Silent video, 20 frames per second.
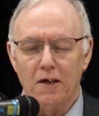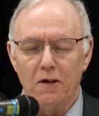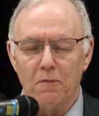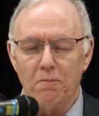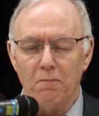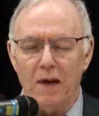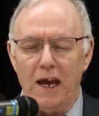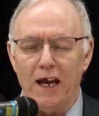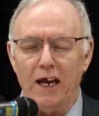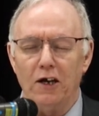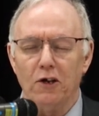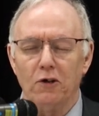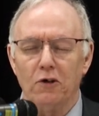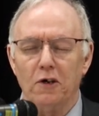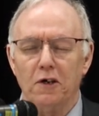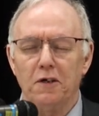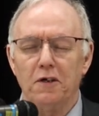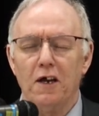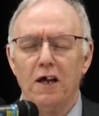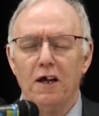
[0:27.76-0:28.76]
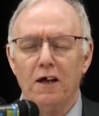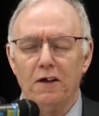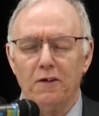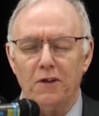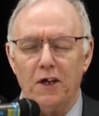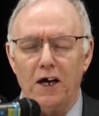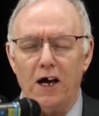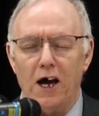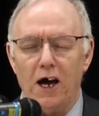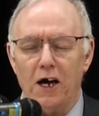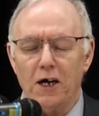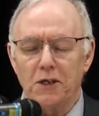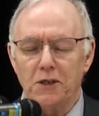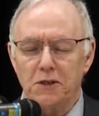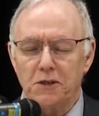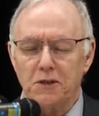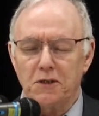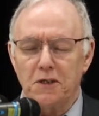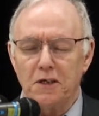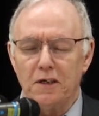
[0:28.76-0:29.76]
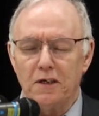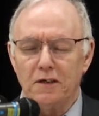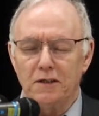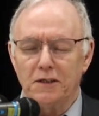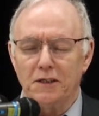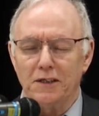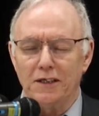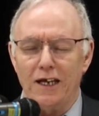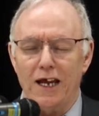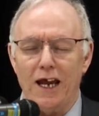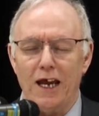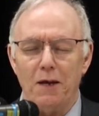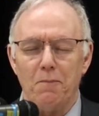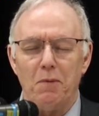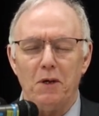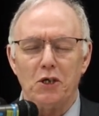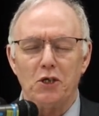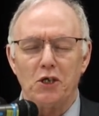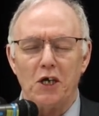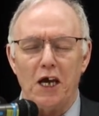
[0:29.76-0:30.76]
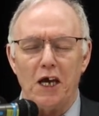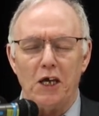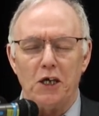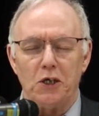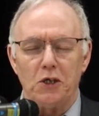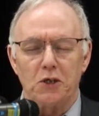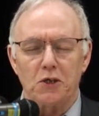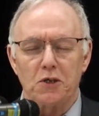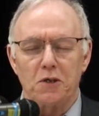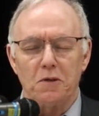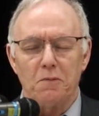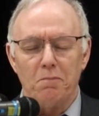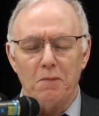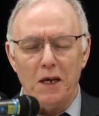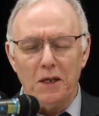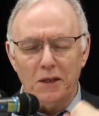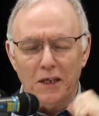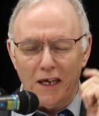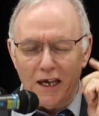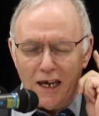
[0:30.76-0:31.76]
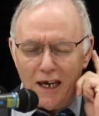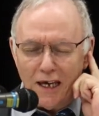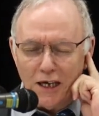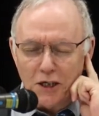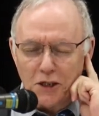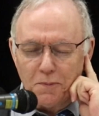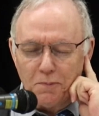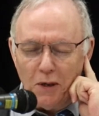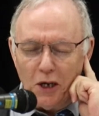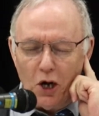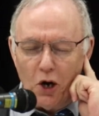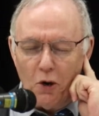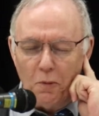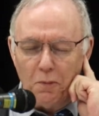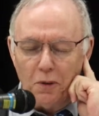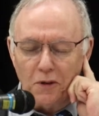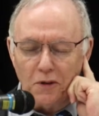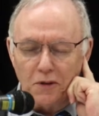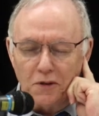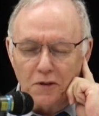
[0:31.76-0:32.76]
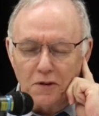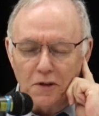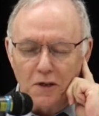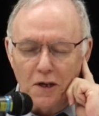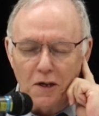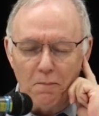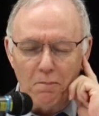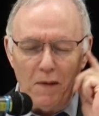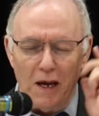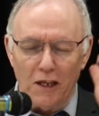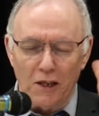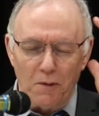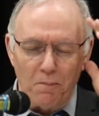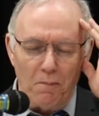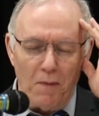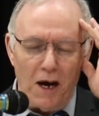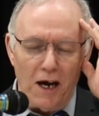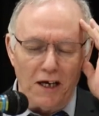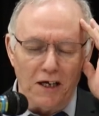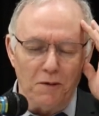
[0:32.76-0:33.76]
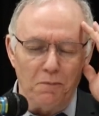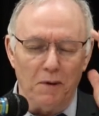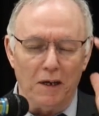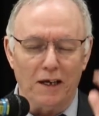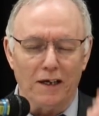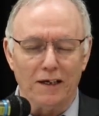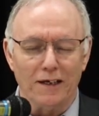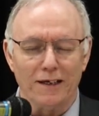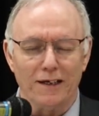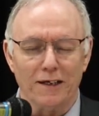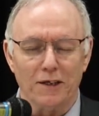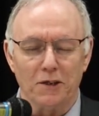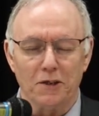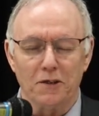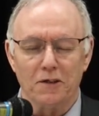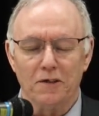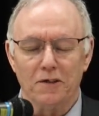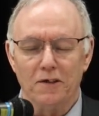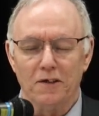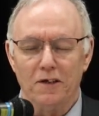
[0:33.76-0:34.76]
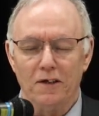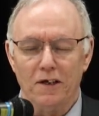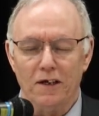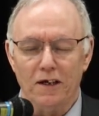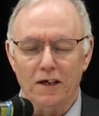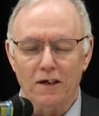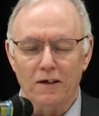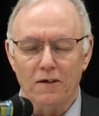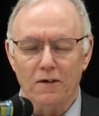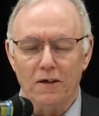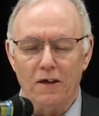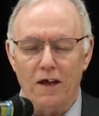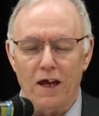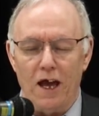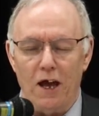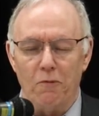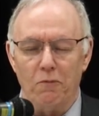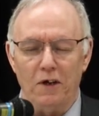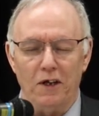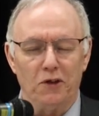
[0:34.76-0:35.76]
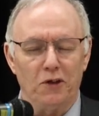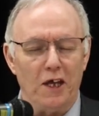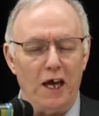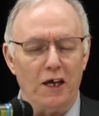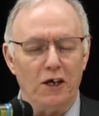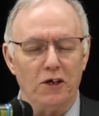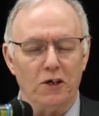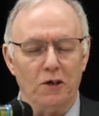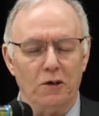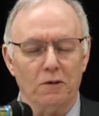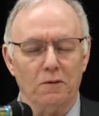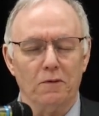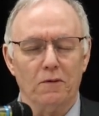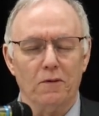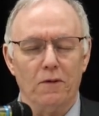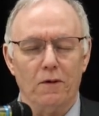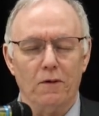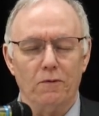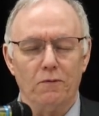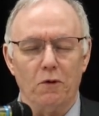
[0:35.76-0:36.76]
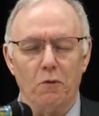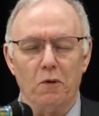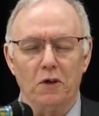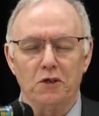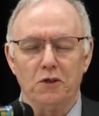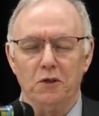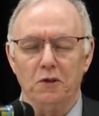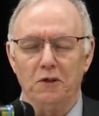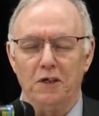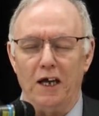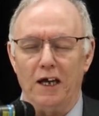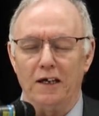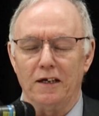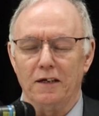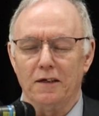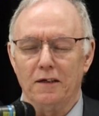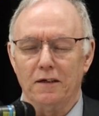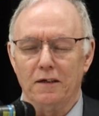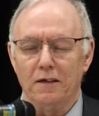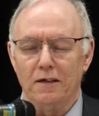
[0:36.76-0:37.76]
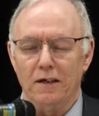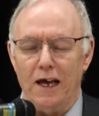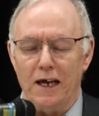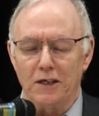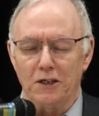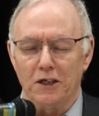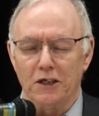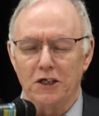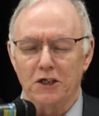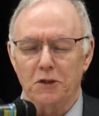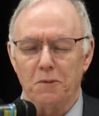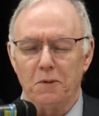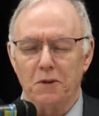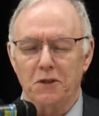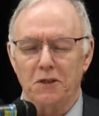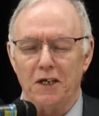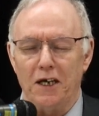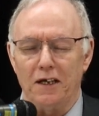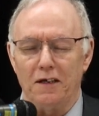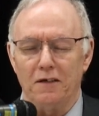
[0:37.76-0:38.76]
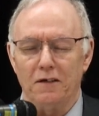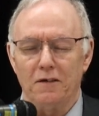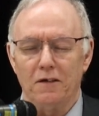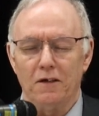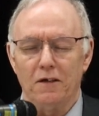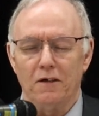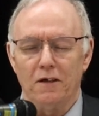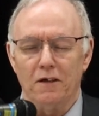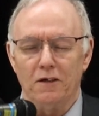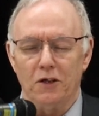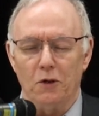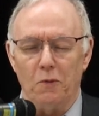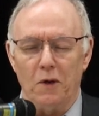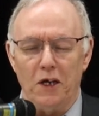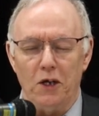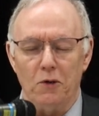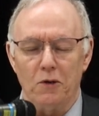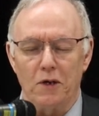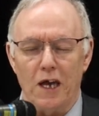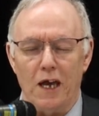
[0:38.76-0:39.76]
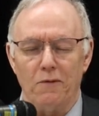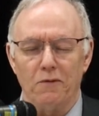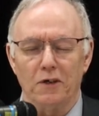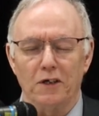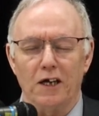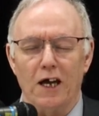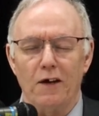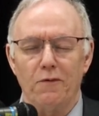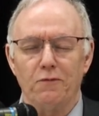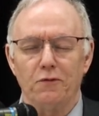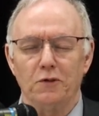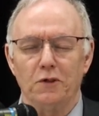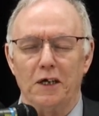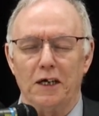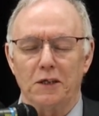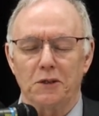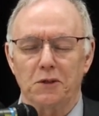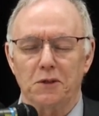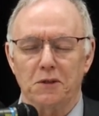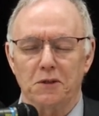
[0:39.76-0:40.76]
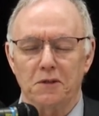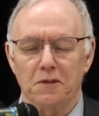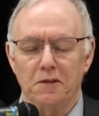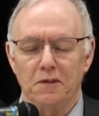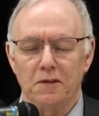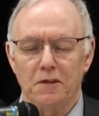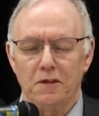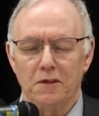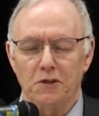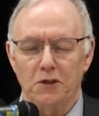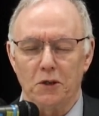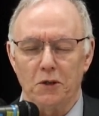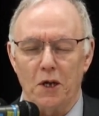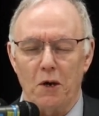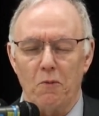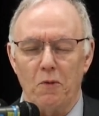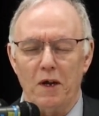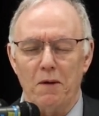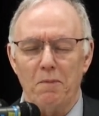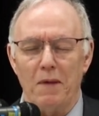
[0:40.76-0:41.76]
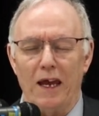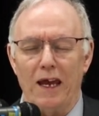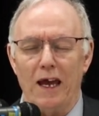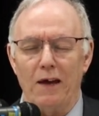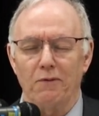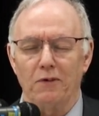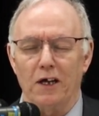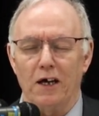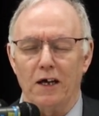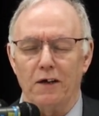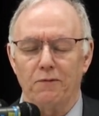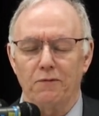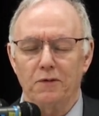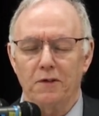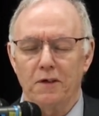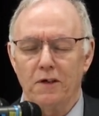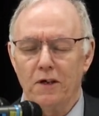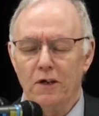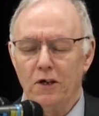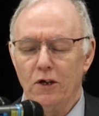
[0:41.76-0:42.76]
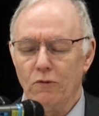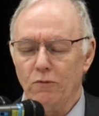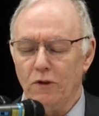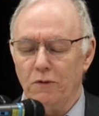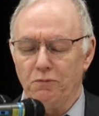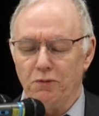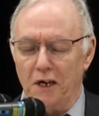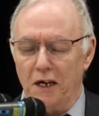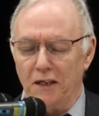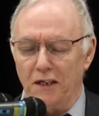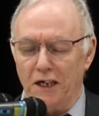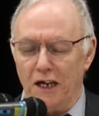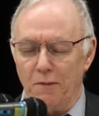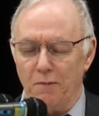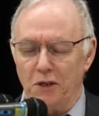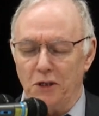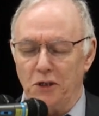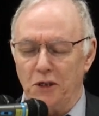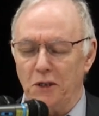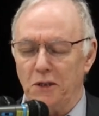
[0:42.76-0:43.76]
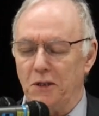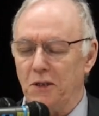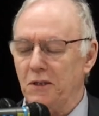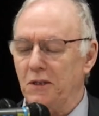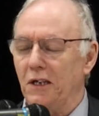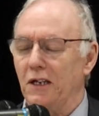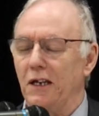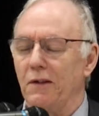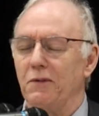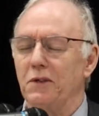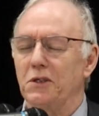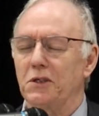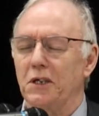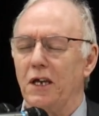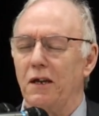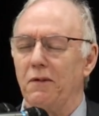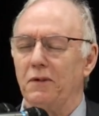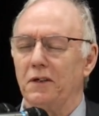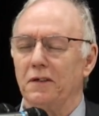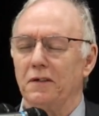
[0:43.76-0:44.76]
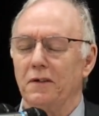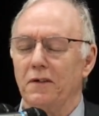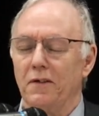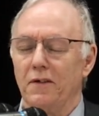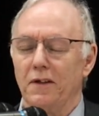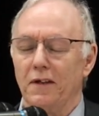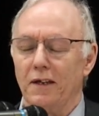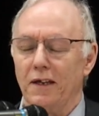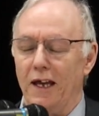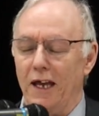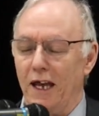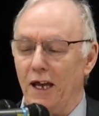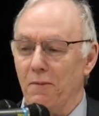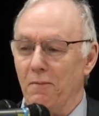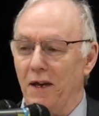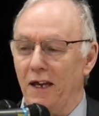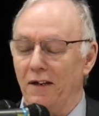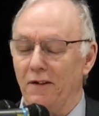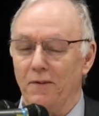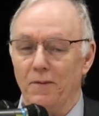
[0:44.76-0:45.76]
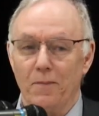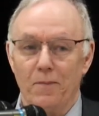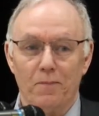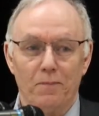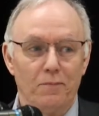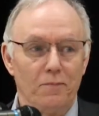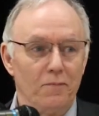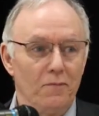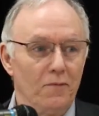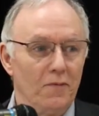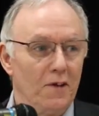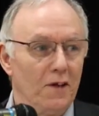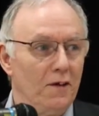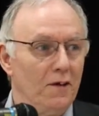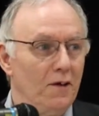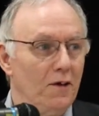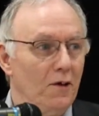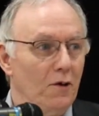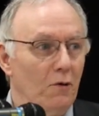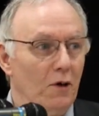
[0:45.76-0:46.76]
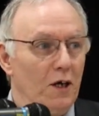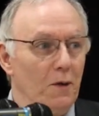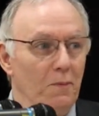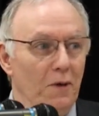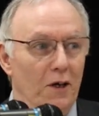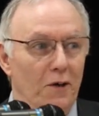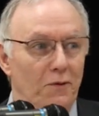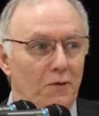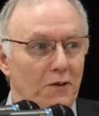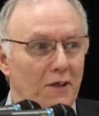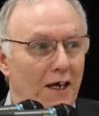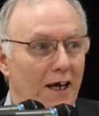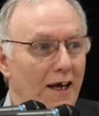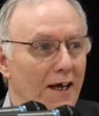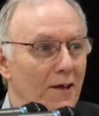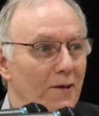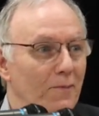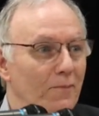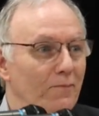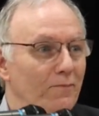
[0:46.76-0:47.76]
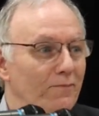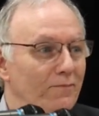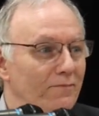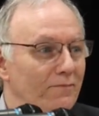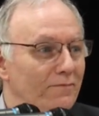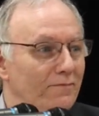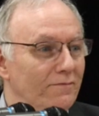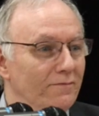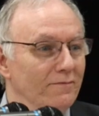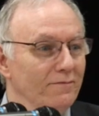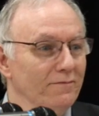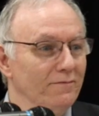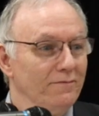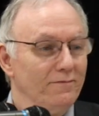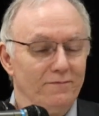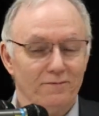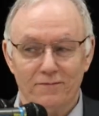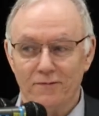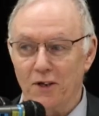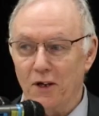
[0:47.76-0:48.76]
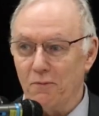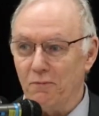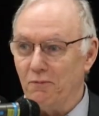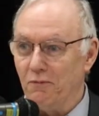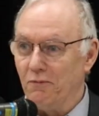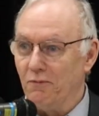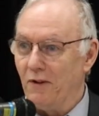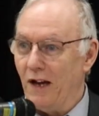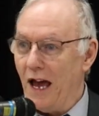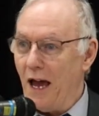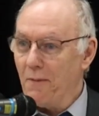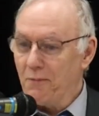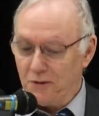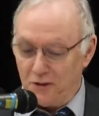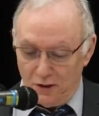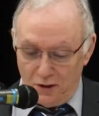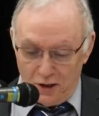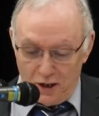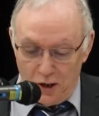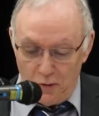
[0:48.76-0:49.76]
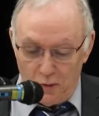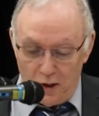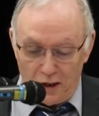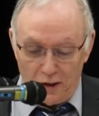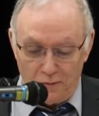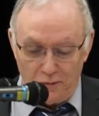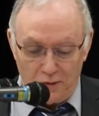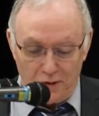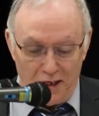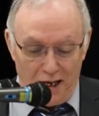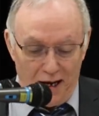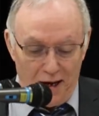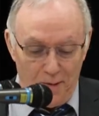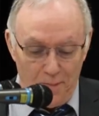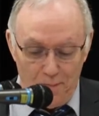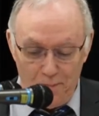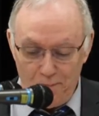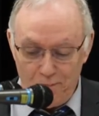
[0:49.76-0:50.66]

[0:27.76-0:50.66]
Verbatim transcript: May, Lord, the hearts today be changed. May the ears be opened. May the mind be cleared. And we thank you for what you did, as Elizabeth said, the way you gave your life for us, so that we may have life. We pray in the name of Jesus, our living Savior. Amen. What a beautiful day. An absolutely wonderful day.